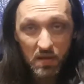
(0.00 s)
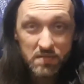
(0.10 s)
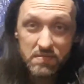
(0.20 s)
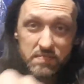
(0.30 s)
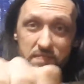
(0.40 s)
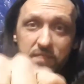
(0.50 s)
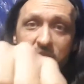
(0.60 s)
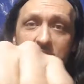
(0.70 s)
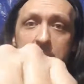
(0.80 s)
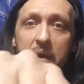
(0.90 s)
It
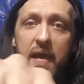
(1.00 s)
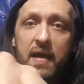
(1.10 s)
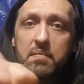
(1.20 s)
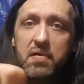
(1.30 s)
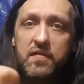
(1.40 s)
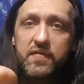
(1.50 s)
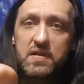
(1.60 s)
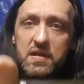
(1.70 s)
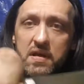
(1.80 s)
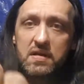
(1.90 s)
fits my hand
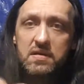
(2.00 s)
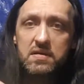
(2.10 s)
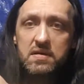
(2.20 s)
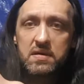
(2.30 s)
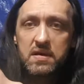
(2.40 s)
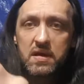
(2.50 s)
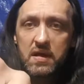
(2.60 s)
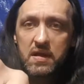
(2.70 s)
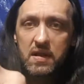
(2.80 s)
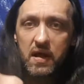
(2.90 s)
perfectly.
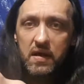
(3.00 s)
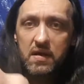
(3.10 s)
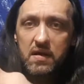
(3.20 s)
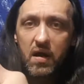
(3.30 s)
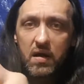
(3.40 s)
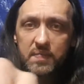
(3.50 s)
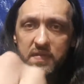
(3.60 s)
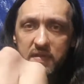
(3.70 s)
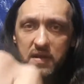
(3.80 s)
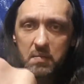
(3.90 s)
I could have gone up
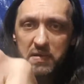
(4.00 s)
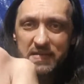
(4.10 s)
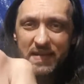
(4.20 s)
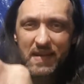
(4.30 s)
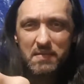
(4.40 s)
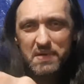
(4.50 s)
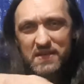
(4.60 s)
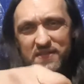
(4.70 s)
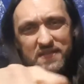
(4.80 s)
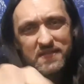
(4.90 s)
to the number 10,
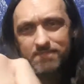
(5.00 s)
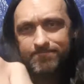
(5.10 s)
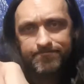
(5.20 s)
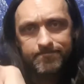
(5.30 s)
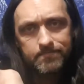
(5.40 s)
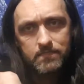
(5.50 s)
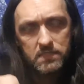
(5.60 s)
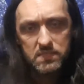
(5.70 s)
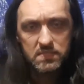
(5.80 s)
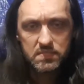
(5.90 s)
but it just
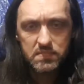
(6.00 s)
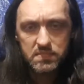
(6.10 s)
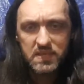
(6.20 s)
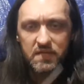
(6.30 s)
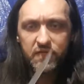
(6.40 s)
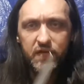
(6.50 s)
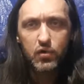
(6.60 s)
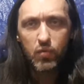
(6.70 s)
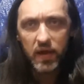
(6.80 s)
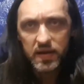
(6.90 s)
didn't
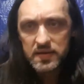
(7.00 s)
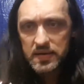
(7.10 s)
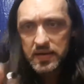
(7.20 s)
feel right.